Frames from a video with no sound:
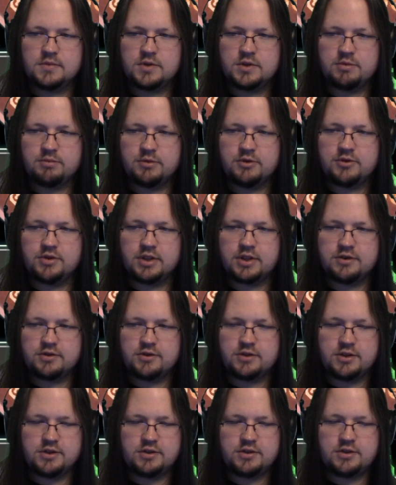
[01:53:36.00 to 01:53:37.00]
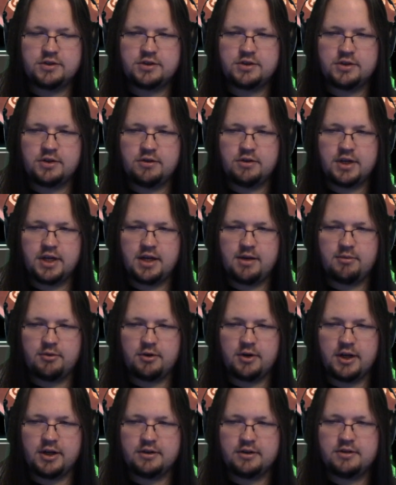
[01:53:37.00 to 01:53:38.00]
This music is just so damn
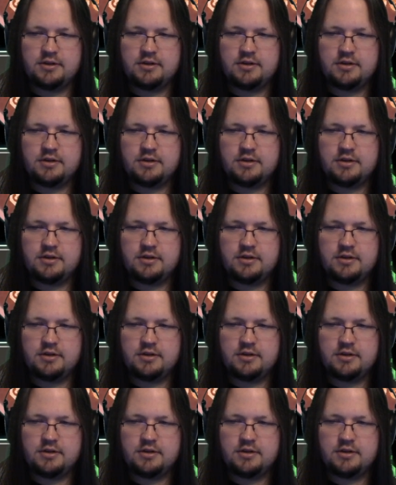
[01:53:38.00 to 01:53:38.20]
great.